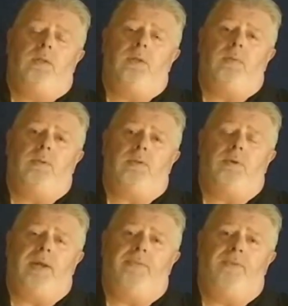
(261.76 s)
Study what's
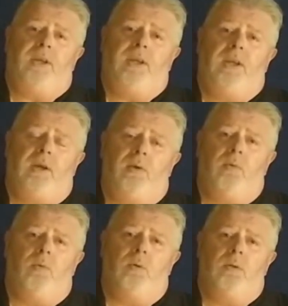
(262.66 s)
right for
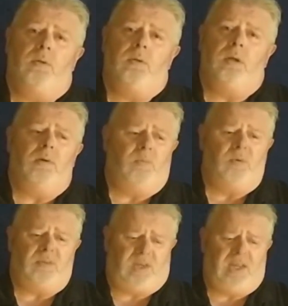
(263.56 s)
you, not
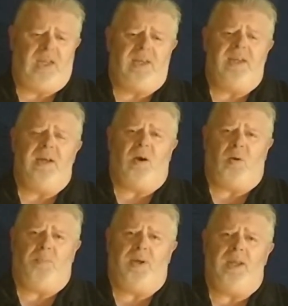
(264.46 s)
what Katie
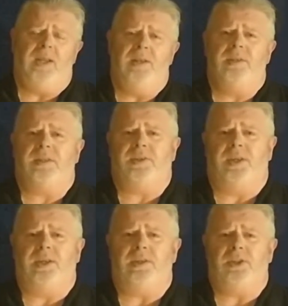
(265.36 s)
Hopkins
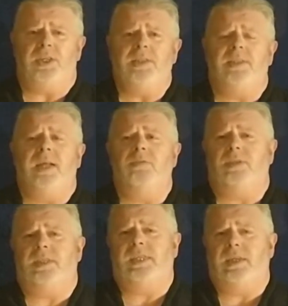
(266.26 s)
thinks. She's
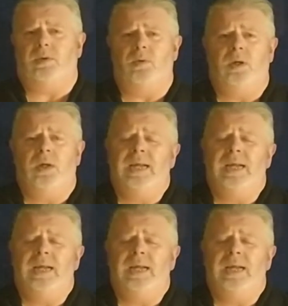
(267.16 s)
not to you.